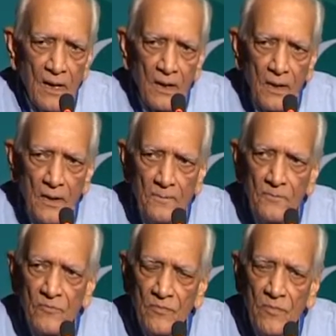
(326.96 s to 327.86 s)
Uh,
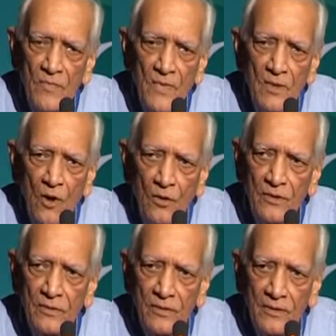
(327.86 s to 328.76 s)
now,
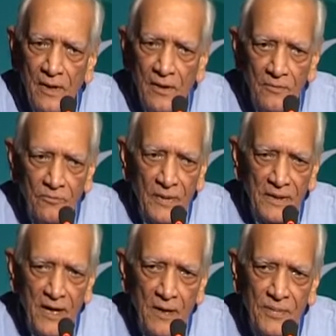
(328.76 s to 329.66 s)

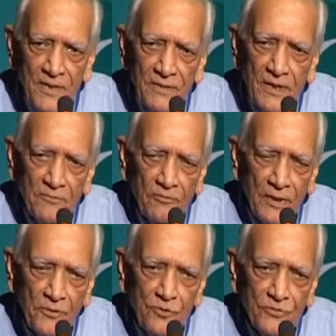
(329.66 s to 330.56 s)
what happened that
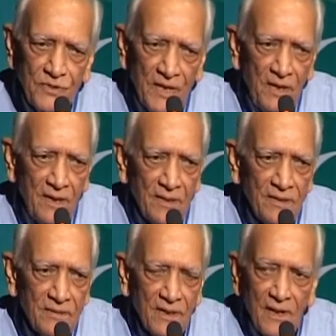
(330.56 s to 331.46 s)
what you see
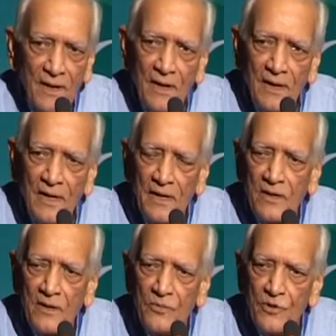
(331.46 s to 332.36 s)
is Le
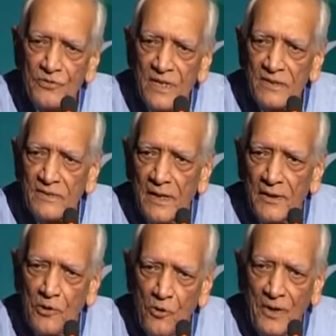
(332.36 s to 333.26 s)
Corbusier's
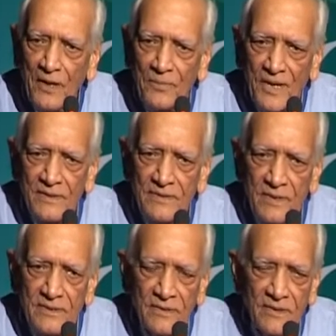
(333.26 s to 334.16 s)
enduring
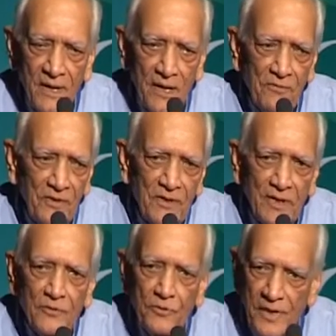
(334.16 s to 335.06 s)
presence even
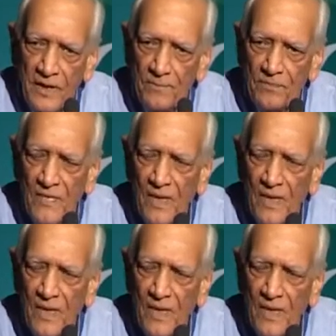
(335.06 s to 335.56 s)
till today.